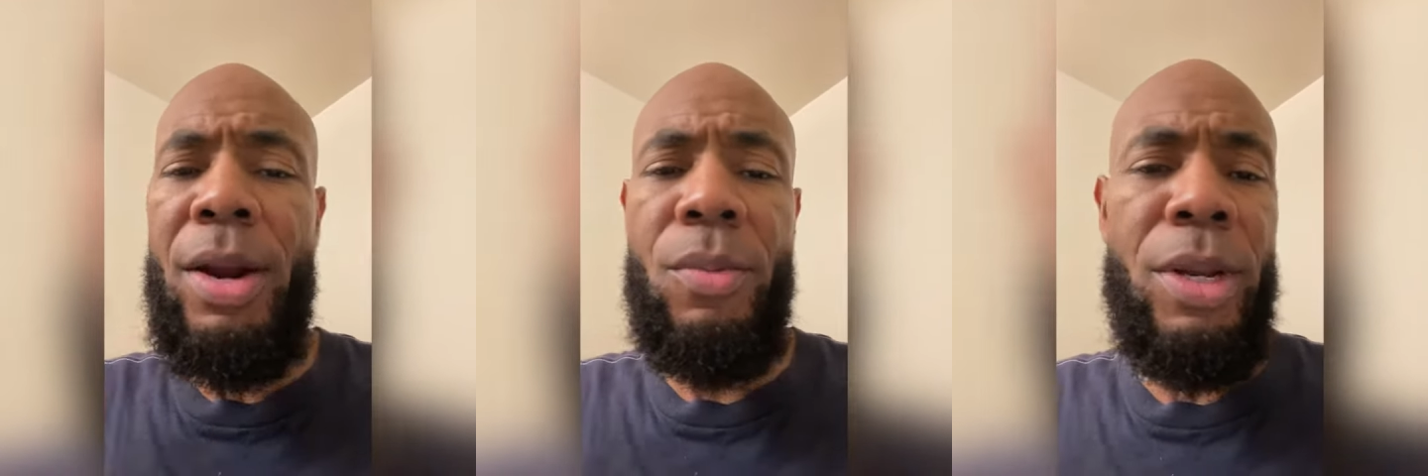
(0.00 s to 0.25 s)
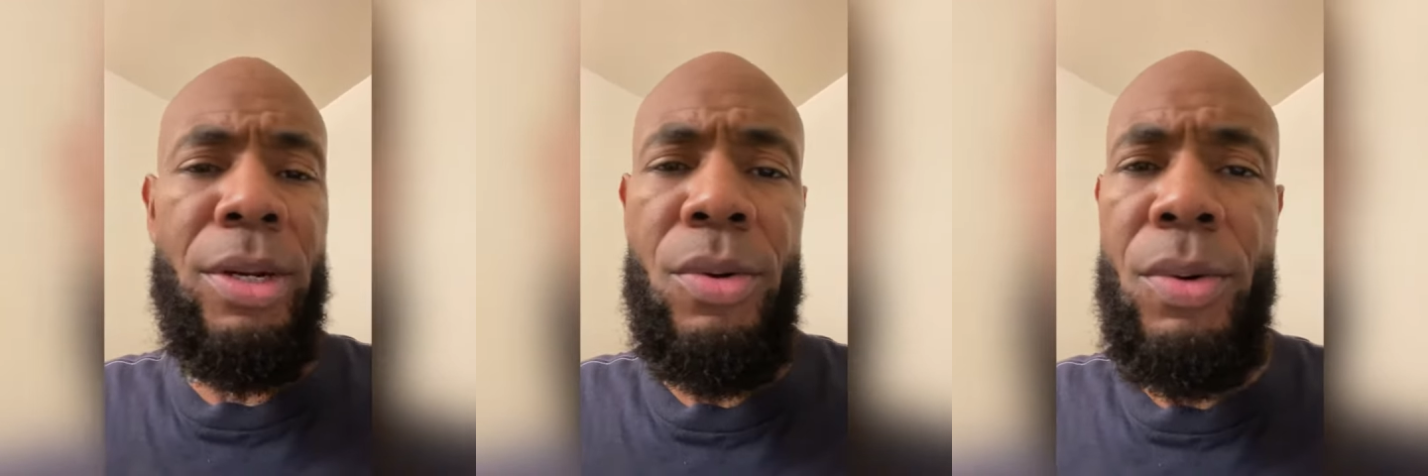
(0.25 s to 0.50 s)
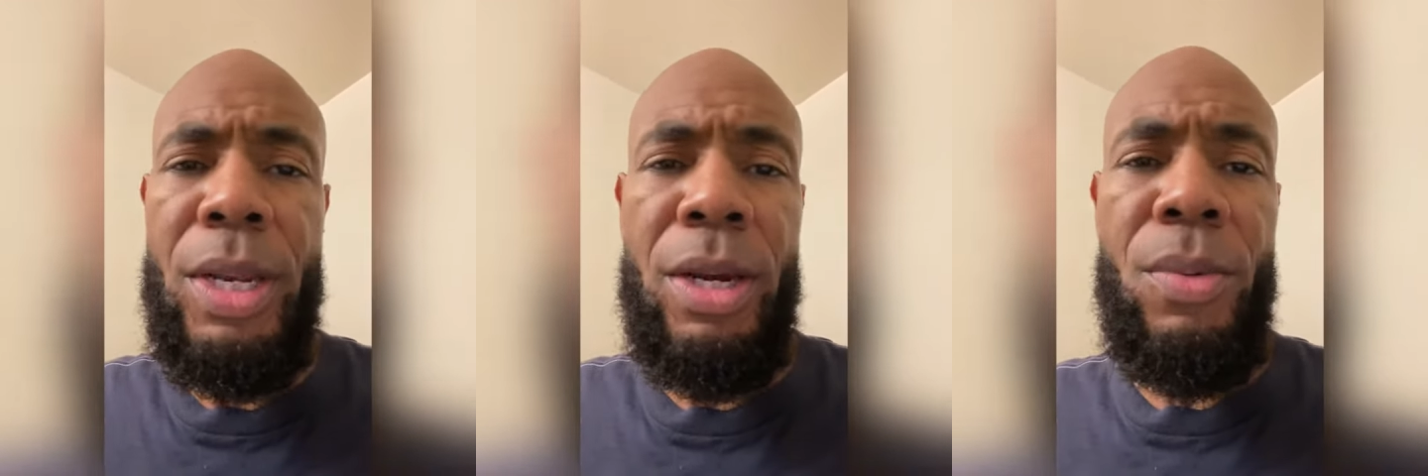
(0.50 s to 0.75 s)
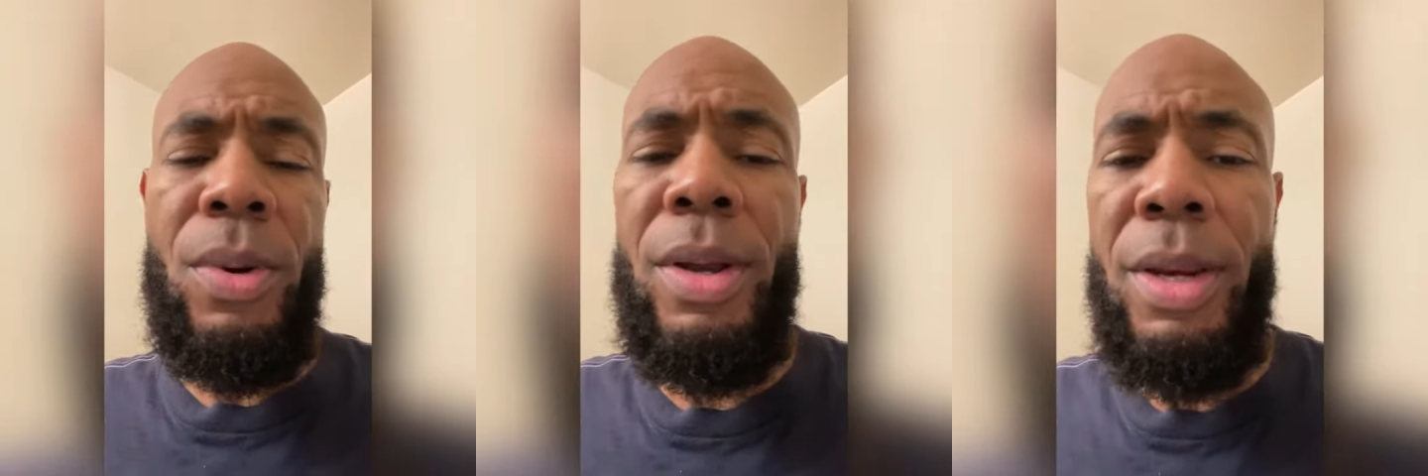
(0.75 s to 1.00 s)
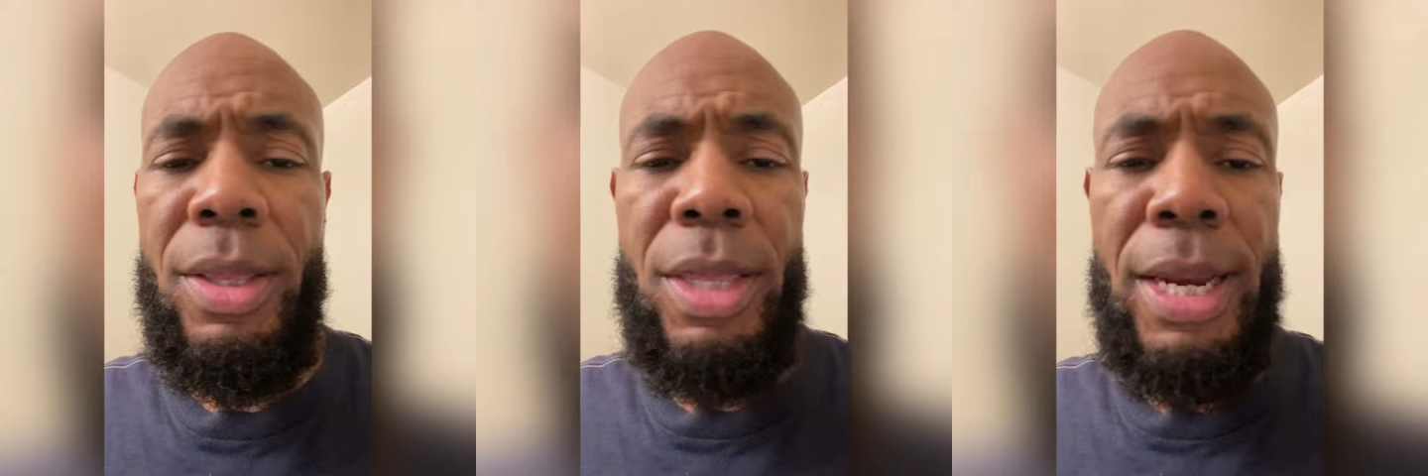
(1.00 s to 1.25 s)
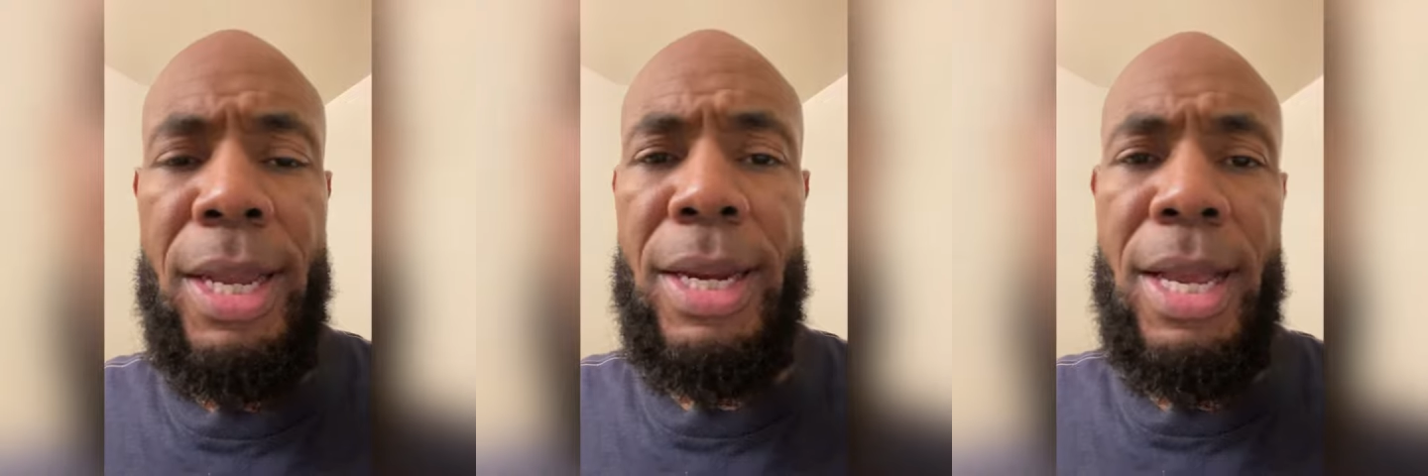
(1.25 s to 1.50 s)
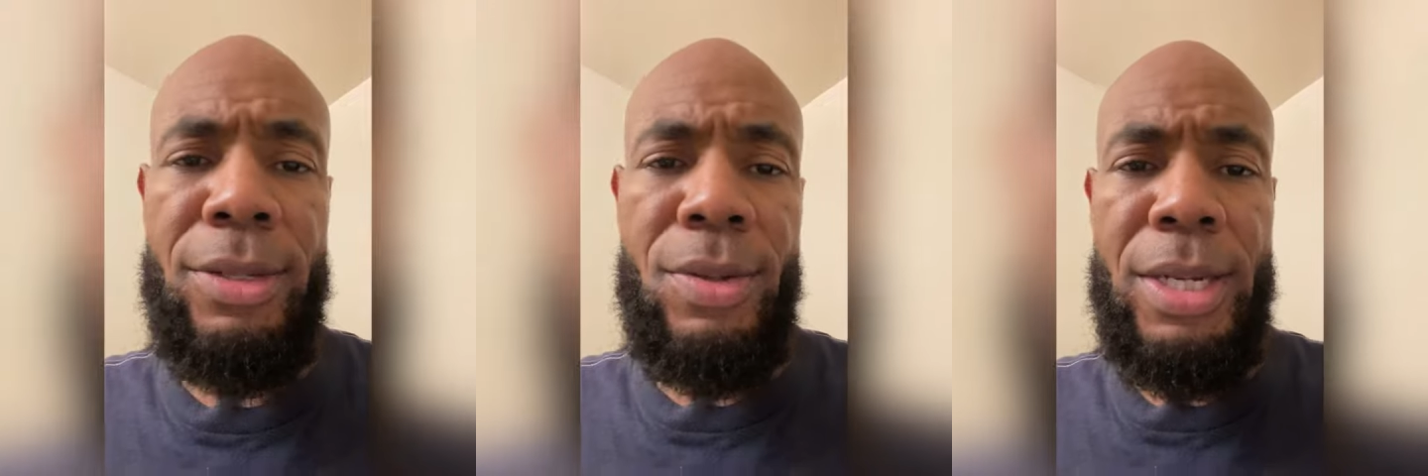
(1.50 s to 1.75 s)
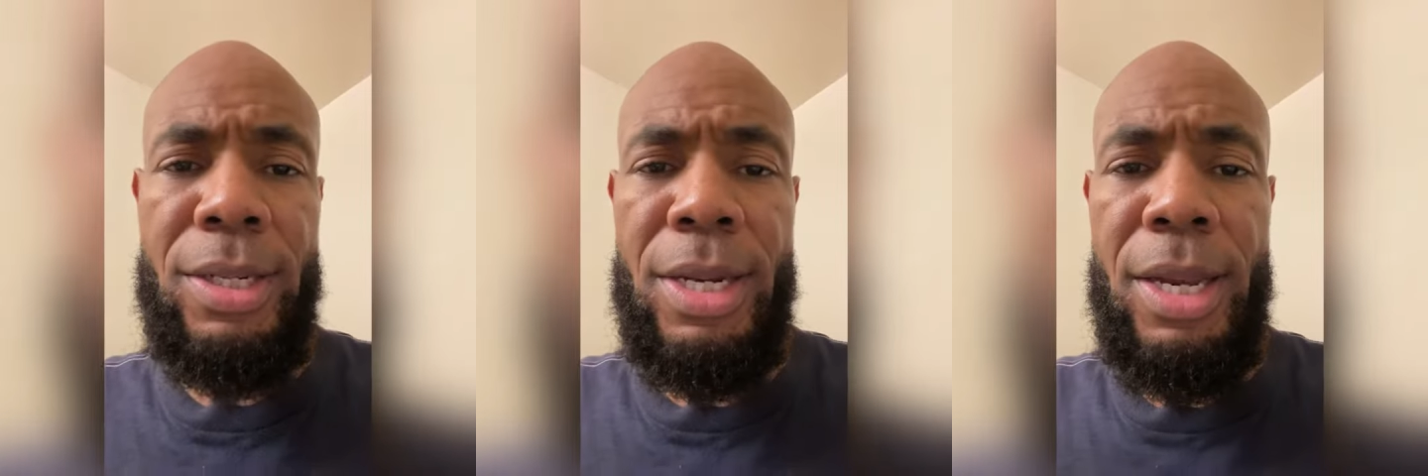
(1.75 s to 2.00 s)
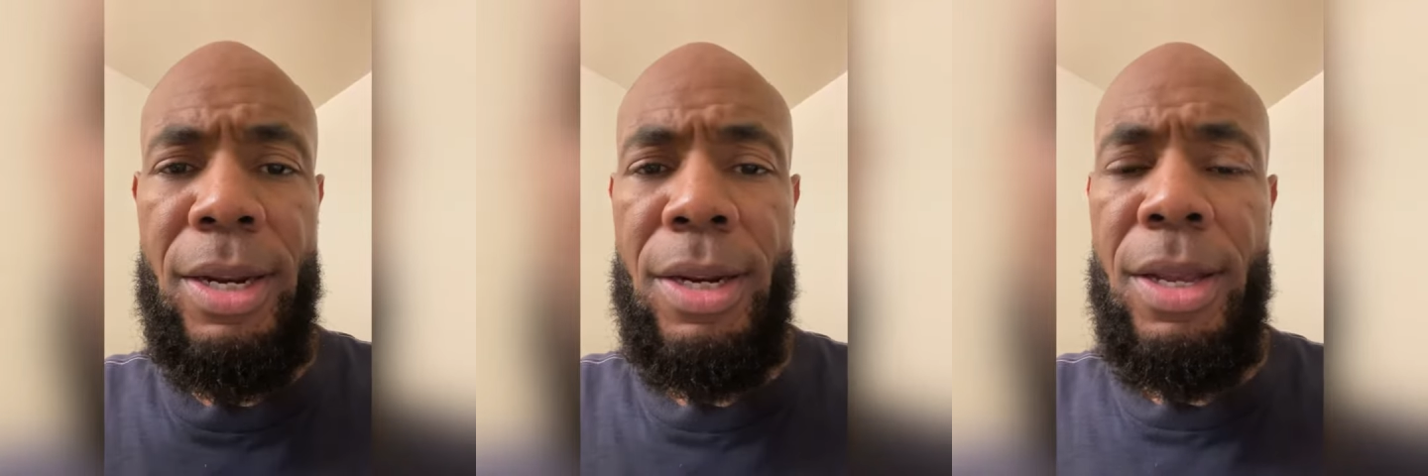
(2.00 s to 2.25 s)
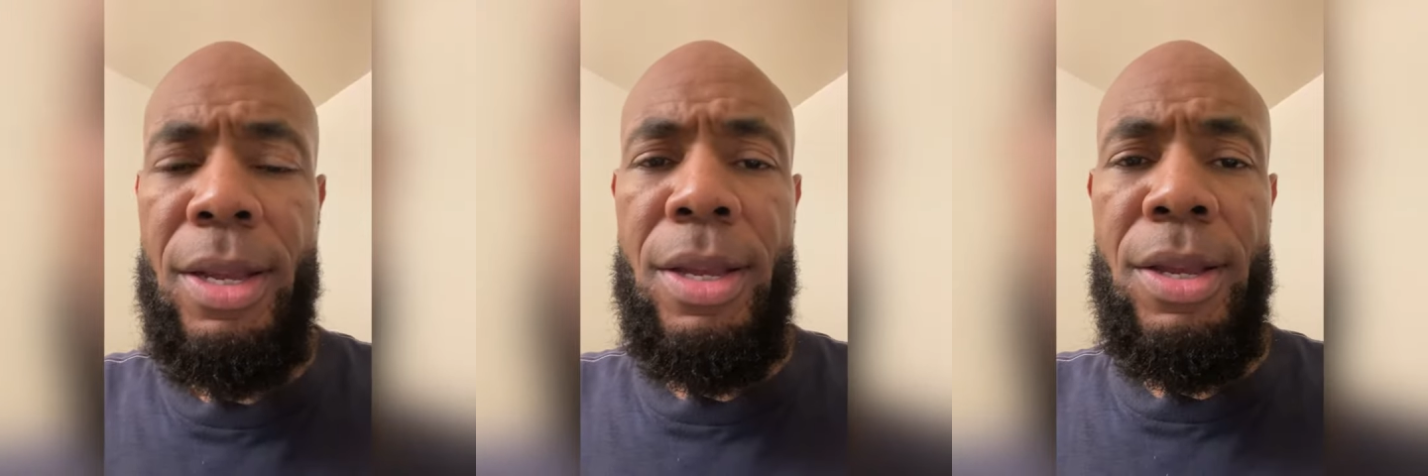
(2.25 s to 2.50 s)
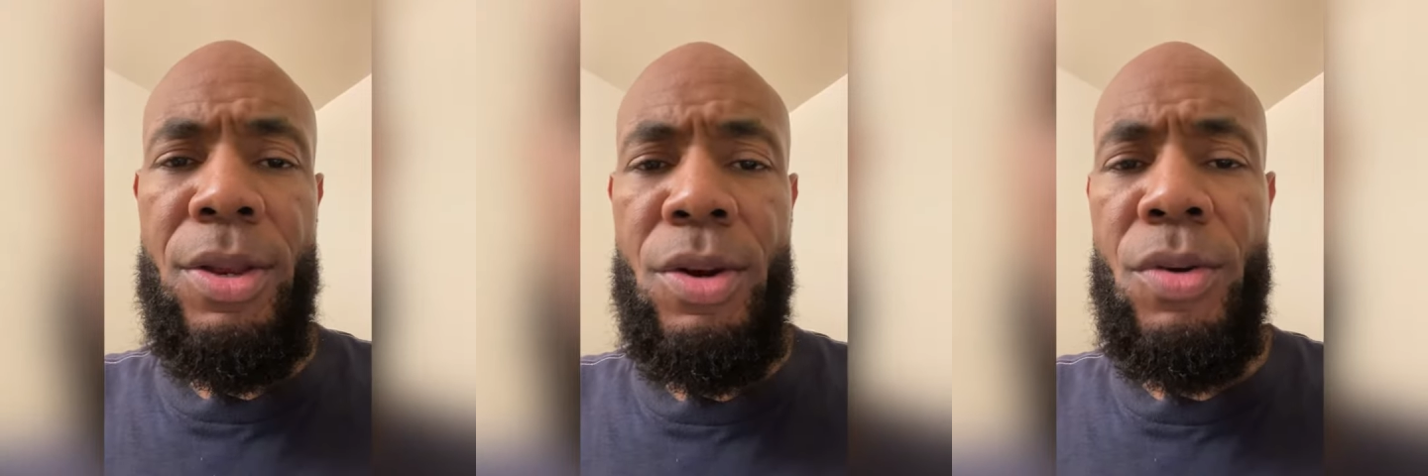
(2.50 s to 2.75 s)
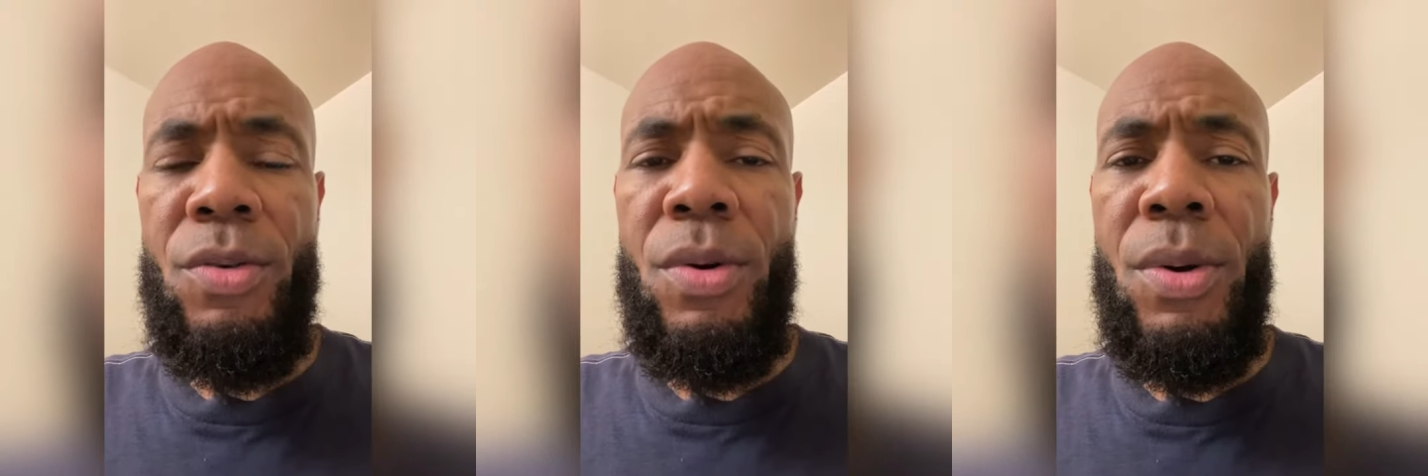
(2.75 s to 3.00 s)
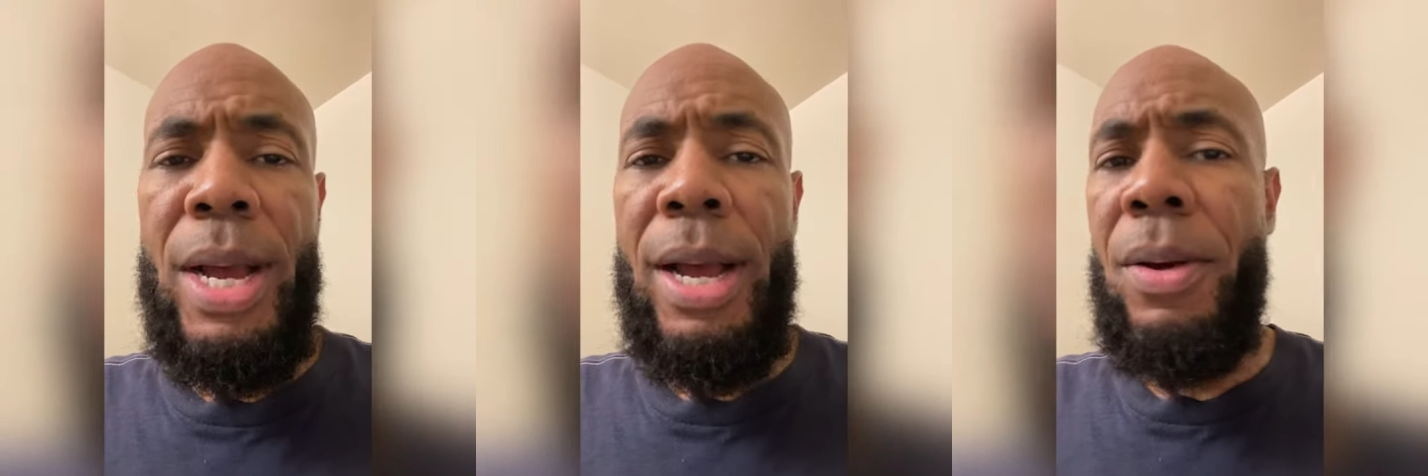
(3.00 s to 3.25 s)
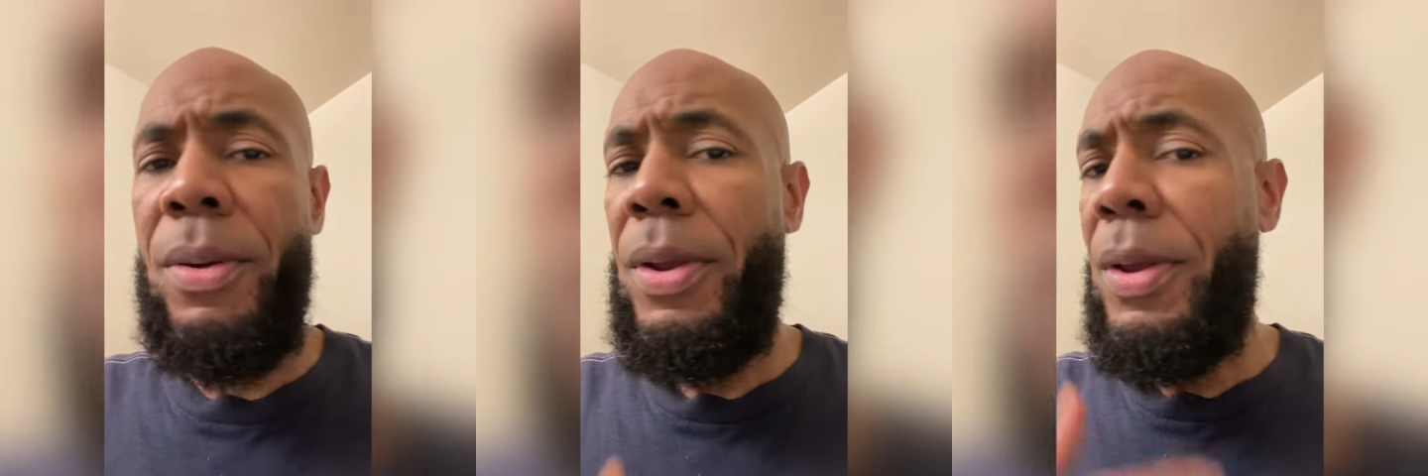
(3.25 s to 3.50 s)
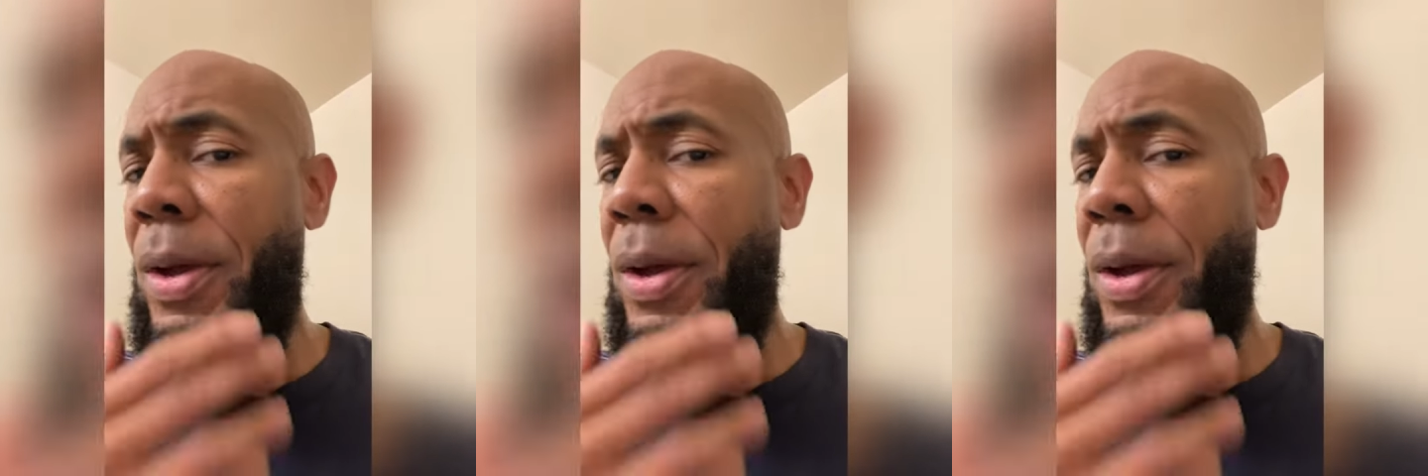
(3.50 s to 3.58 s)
I wasn't going anywhere or anything like that. So I just let it, you know, grow out.